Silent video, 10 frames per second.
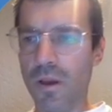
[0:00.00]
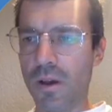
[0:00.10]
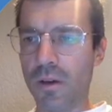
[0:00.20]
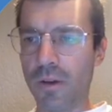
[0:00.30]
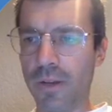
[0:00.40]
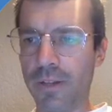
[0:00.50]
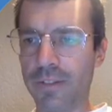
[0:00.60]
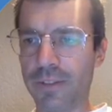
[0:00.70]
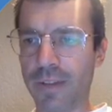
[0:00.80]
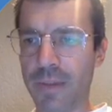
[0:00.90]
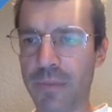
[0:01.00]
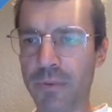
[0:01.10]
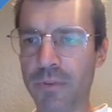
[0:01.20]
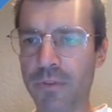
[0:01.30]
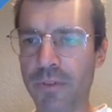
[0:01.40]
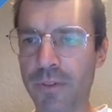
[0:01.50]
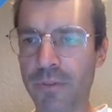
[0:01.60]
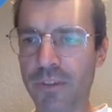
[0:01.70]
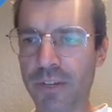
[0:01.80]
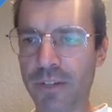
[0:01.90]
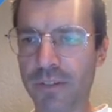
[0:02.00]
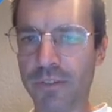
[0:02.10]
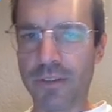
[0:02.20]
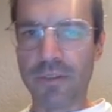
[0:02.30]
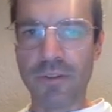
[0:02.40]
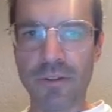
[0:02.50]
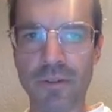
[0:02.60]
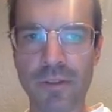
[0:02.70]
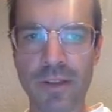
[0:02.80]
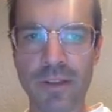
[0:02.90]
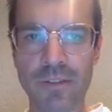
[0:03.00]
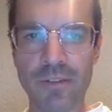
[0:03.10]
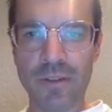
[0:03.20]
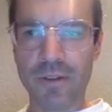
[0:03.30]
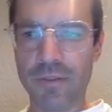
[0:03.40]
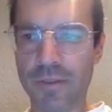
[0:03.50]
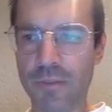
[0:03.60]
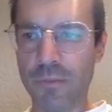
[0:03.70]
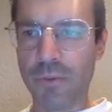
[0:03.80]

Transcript: All right, it's time to review the objectives, and if you don't know the answer to any of them,